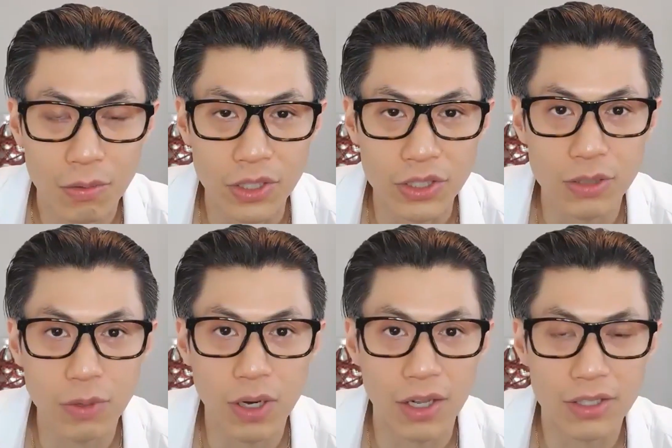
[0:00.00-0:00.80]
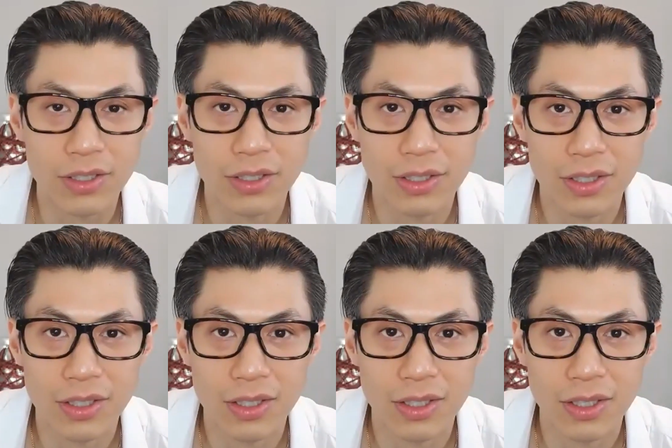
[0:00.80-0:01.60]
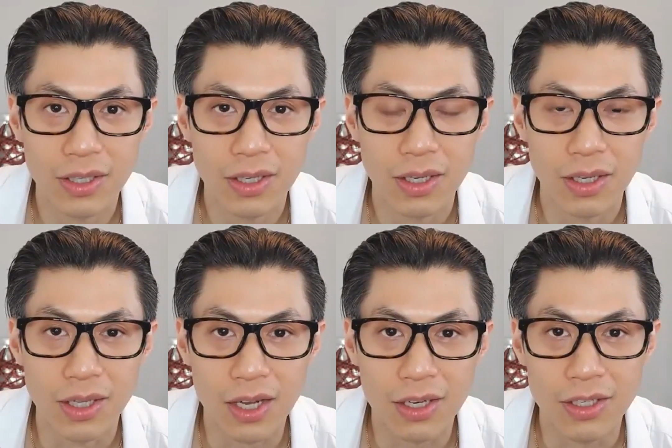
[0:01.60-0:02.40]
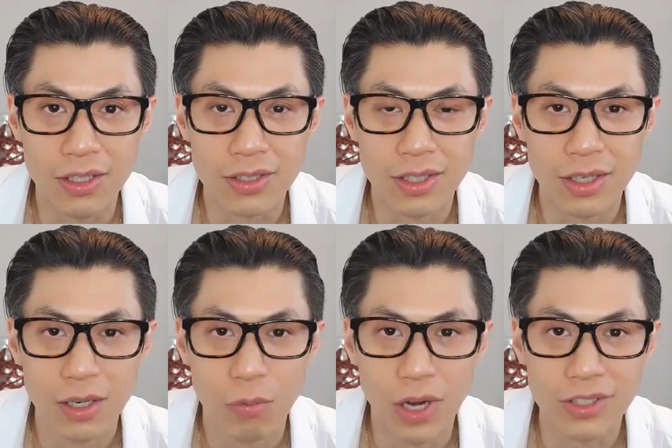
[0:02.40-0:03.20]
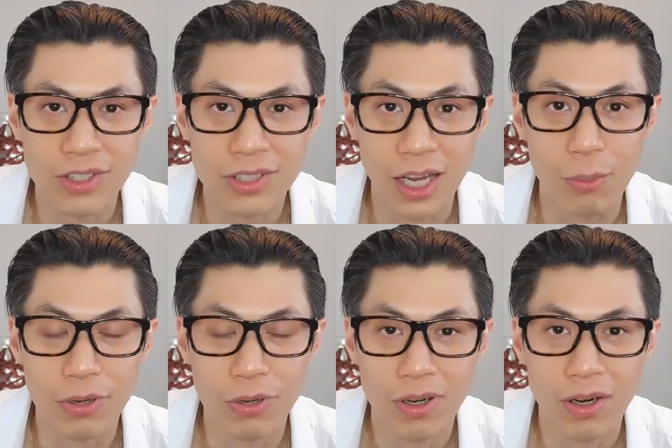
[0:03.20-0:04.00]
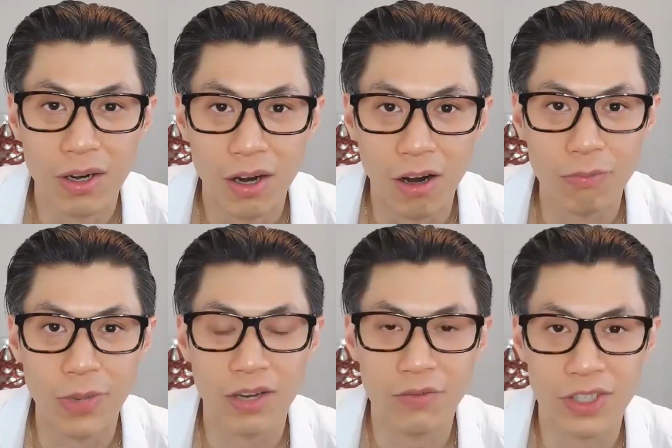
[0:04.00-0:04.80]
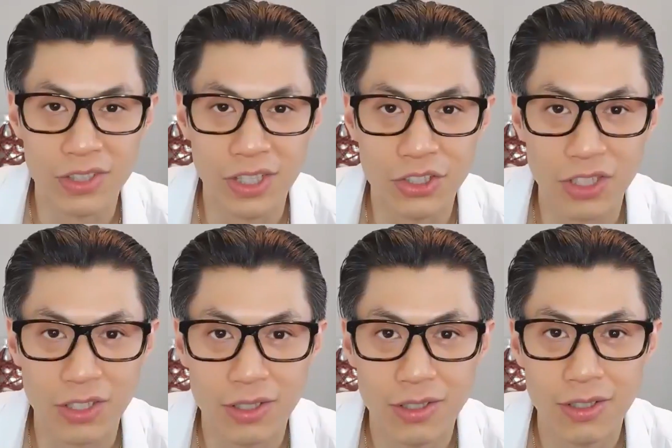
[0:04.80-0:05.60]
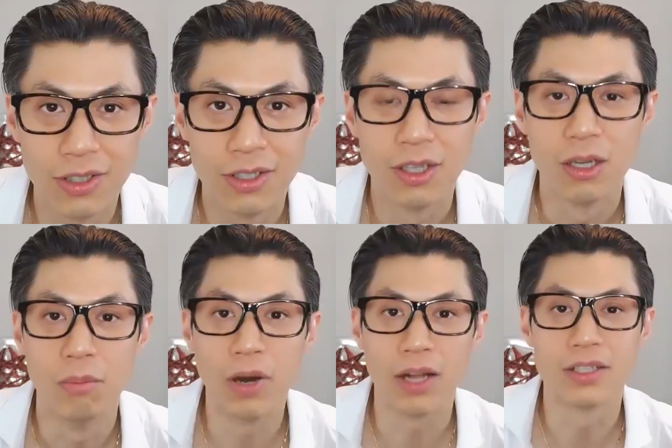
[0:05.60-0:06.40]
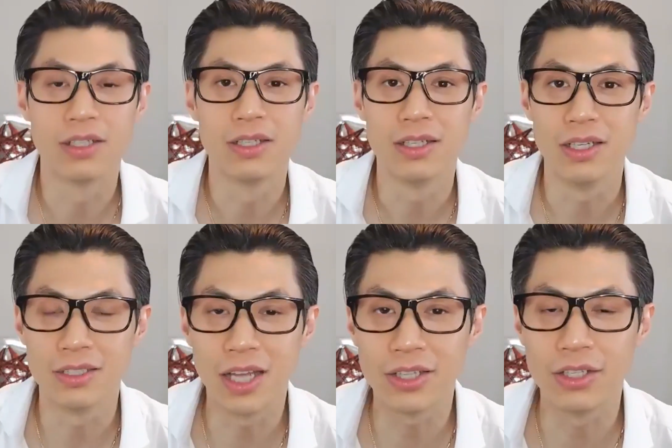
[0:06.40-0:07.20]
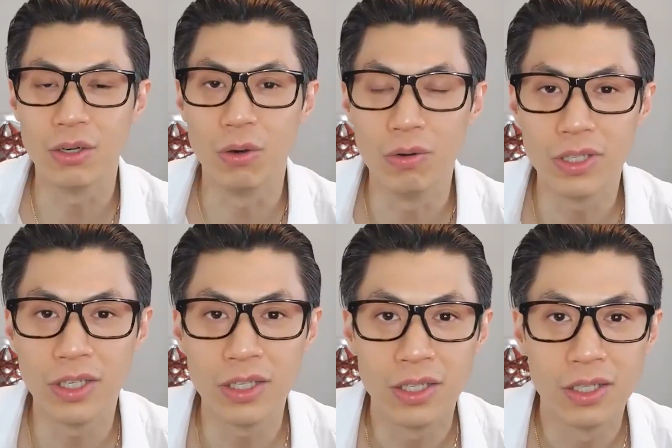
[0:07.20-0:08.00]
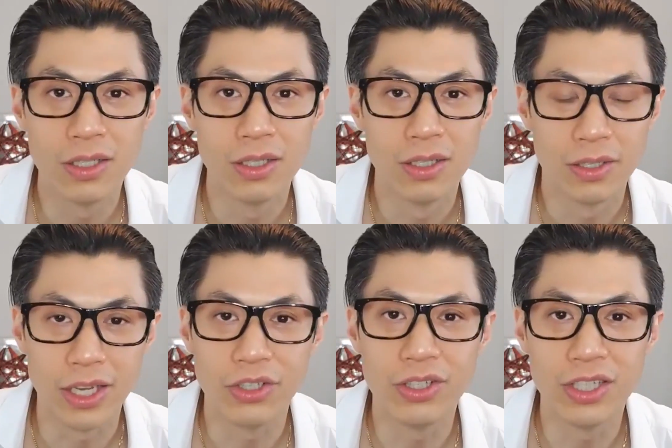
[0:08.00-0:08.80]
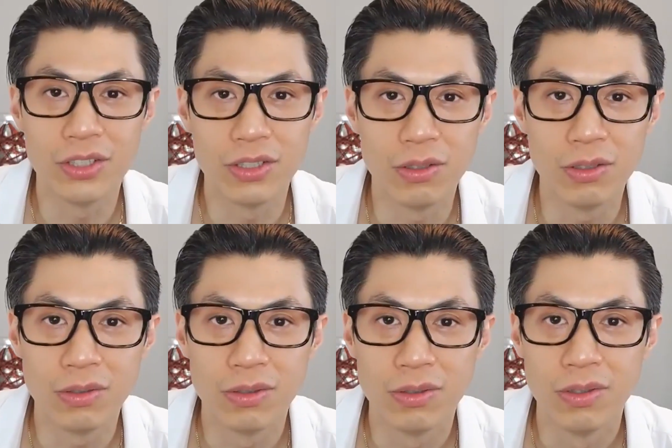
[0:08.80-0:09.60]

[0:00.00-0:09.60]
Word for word: what you want, that is one step of manifestation. But is that the only thing you need to do?